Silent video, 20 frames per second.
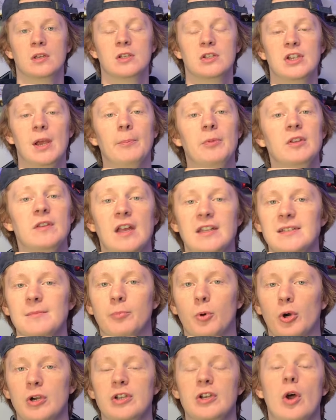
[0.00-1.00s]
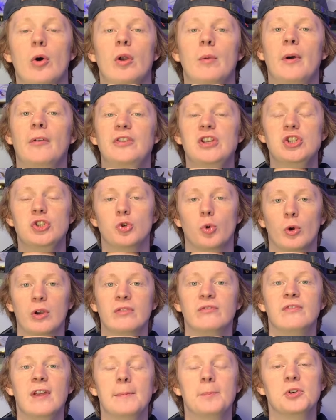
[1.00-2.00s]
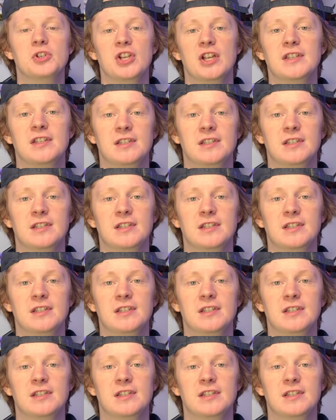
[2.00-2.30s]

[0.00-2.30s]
Something that's important to note about the Jordan Vaporjet